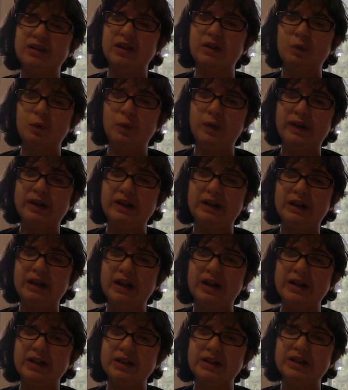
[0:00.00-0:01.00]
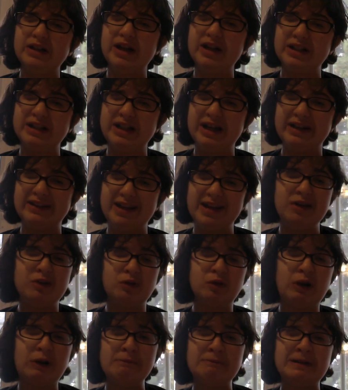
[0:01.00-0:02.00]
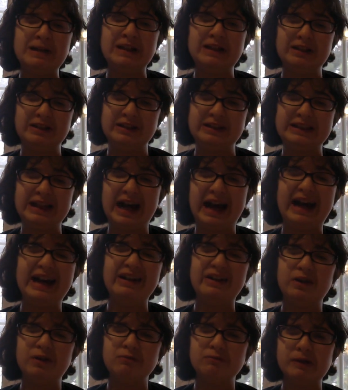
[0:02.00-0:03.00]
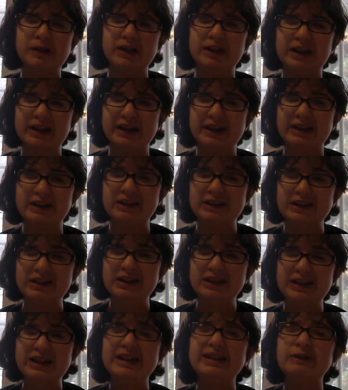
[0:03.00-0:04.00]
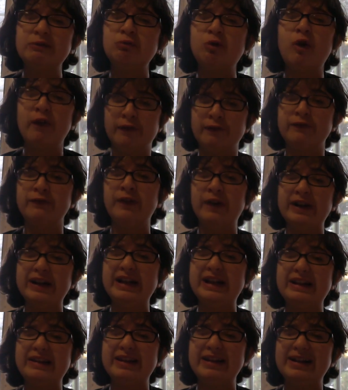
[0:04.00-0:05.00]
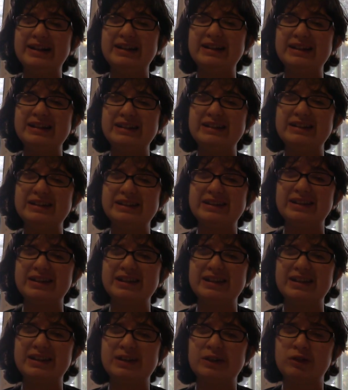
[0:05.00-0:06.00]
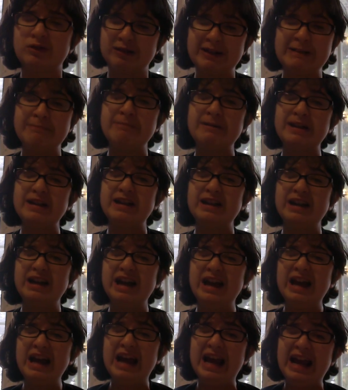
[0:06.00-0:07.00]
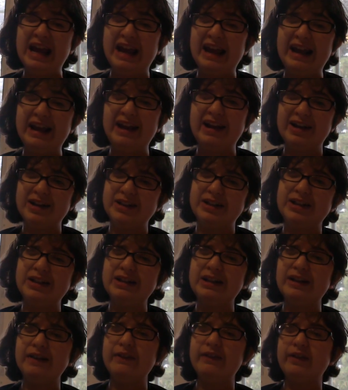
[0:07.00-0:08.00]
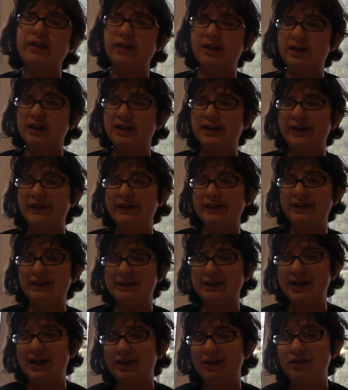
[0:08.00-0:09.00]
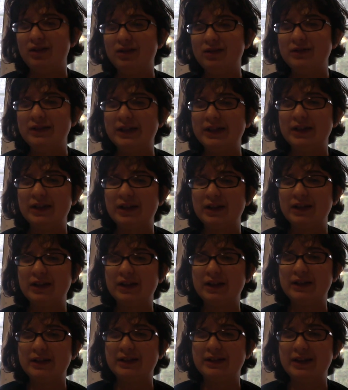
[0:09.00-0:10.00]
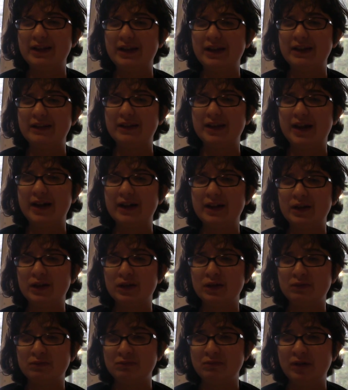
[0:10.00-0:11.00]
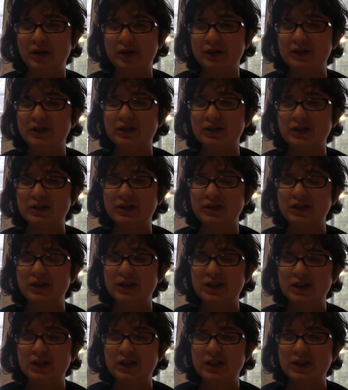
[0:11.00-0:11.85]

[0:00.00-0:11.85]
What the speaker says: and witty, and yes, she has that grumpy style, but like it's more funny than it is like creepy. And she gives Clary this tarot reading and saying that her mother